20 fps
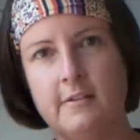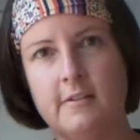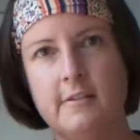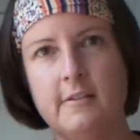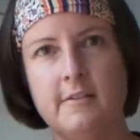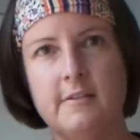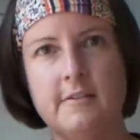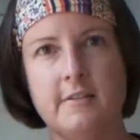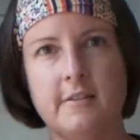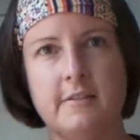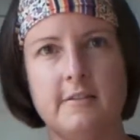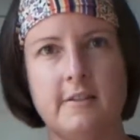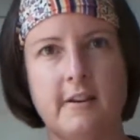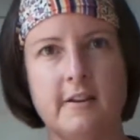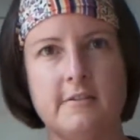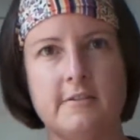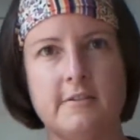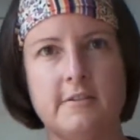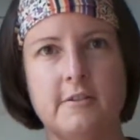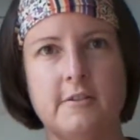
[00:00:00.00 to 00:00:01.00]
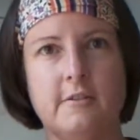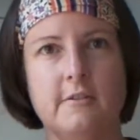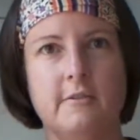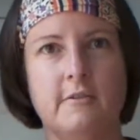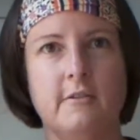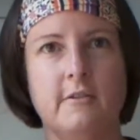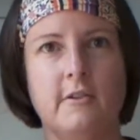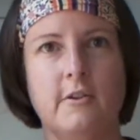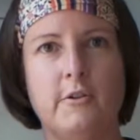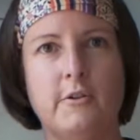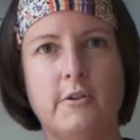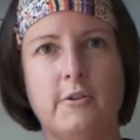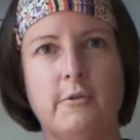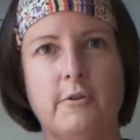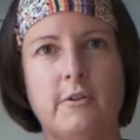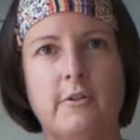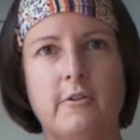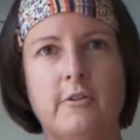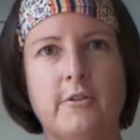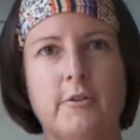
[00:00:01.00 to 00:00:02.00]
That's their logo,
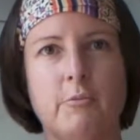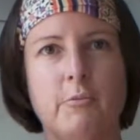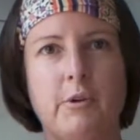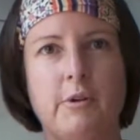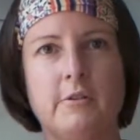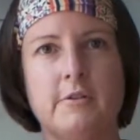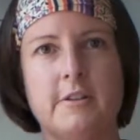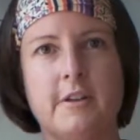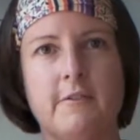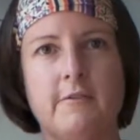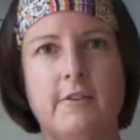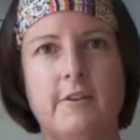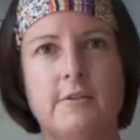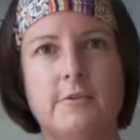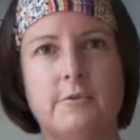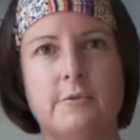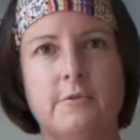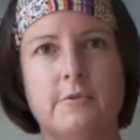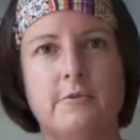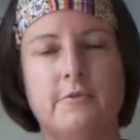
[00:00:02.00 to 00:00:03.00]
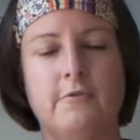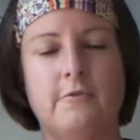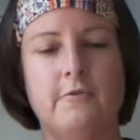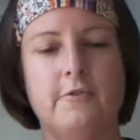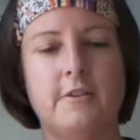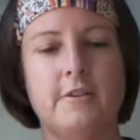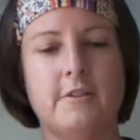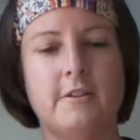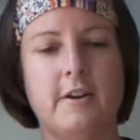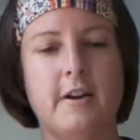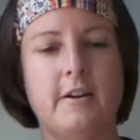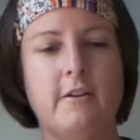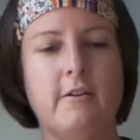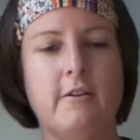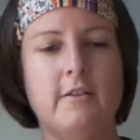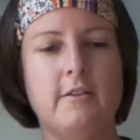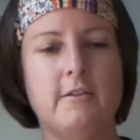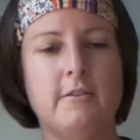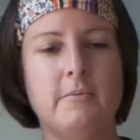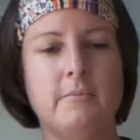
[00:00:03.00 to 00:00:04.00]
and all their beers have that sort of design
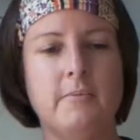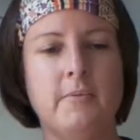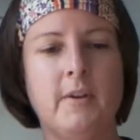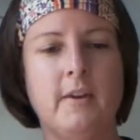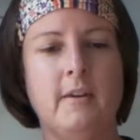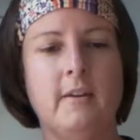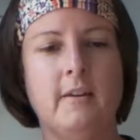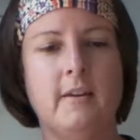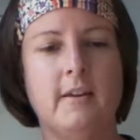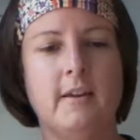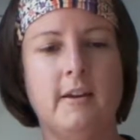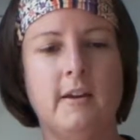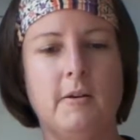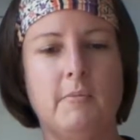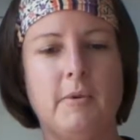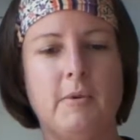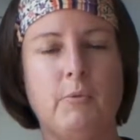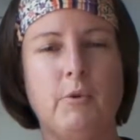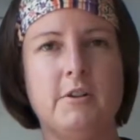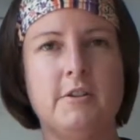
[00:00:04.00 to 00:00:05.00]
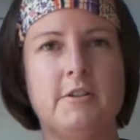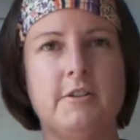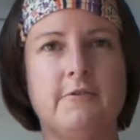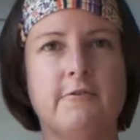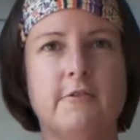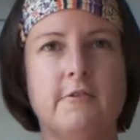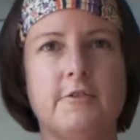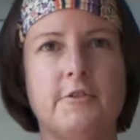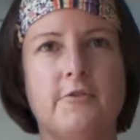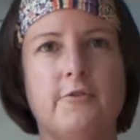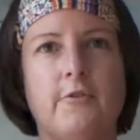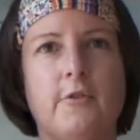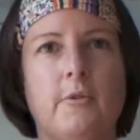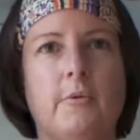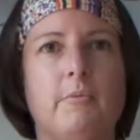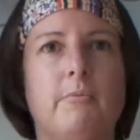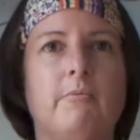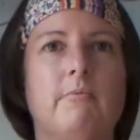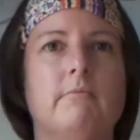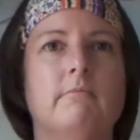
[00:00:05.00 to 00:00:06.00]
on them. And what differs
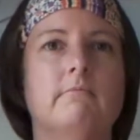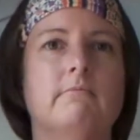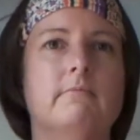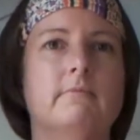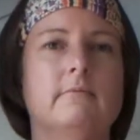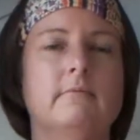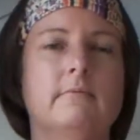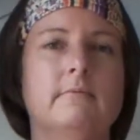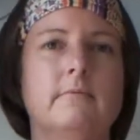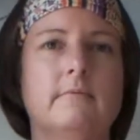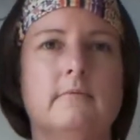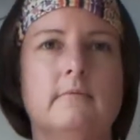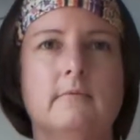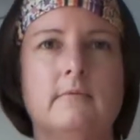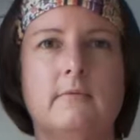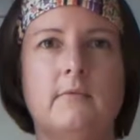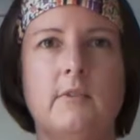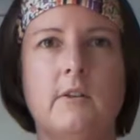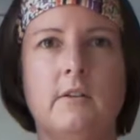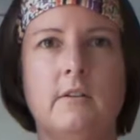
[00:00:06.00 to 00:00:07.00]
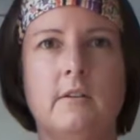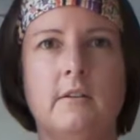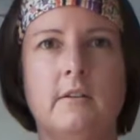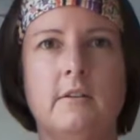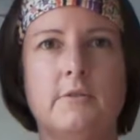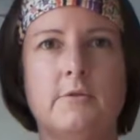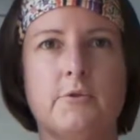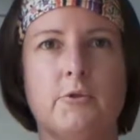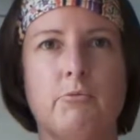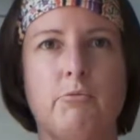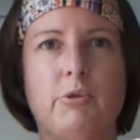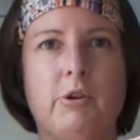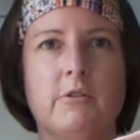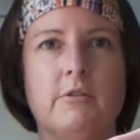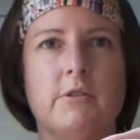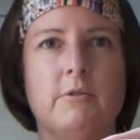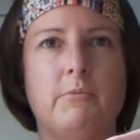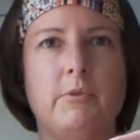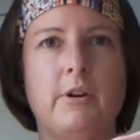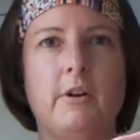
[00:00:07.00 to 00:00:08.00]
from sort of beer
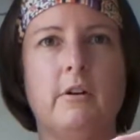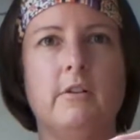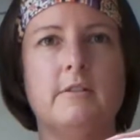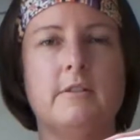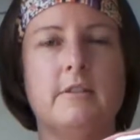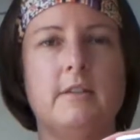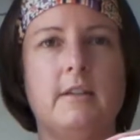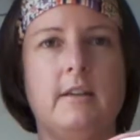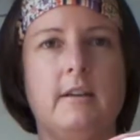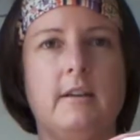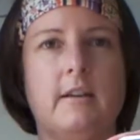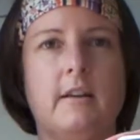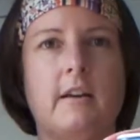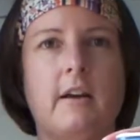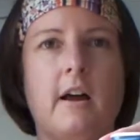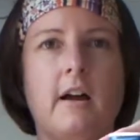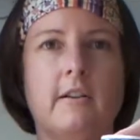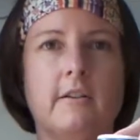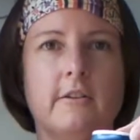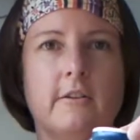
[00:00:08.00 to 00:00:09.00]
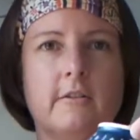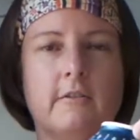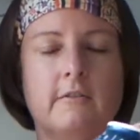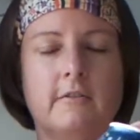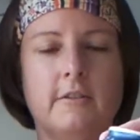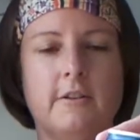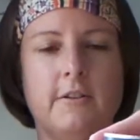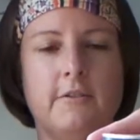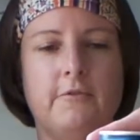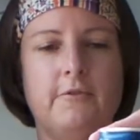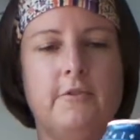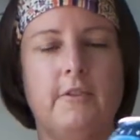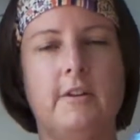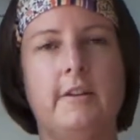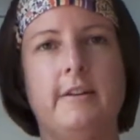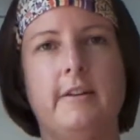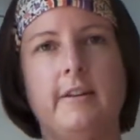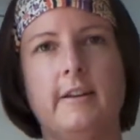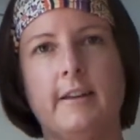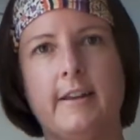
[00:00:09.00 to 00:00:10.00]
to beer is the color of
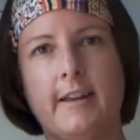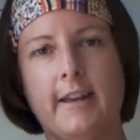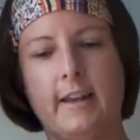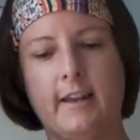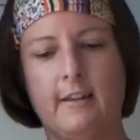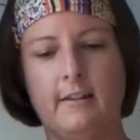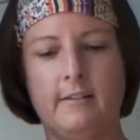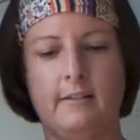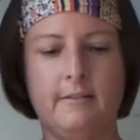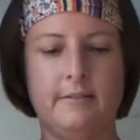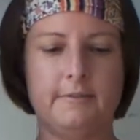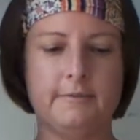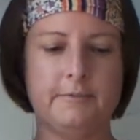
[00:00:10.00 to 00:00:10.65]
the can.